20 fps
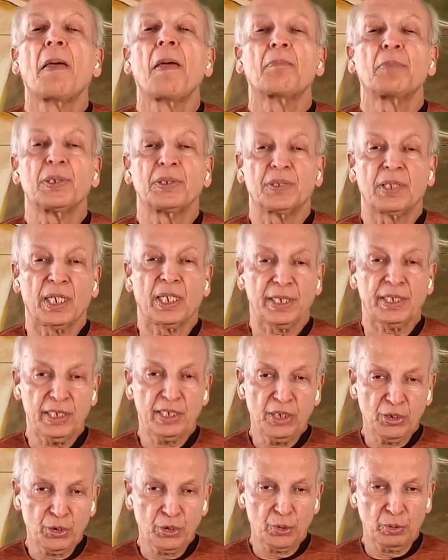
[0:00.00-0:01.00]
but the
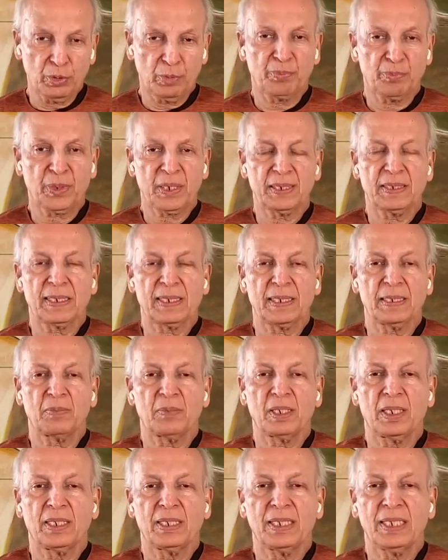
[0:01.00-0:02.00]
issue of
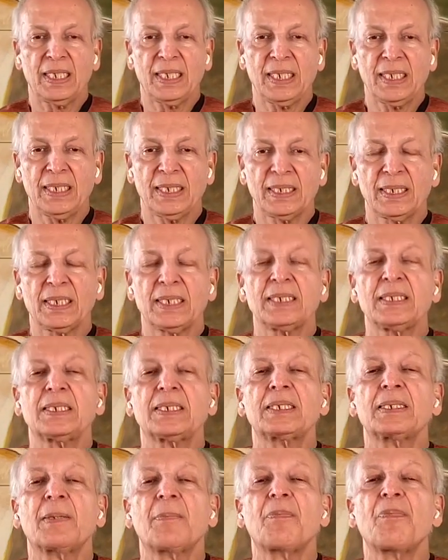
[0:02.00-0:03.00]
pranayama
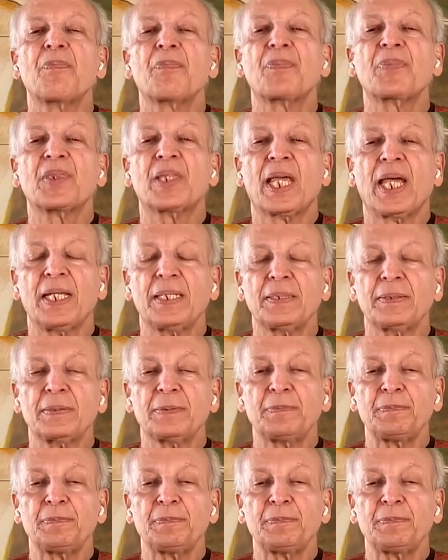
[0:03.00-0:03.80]
is that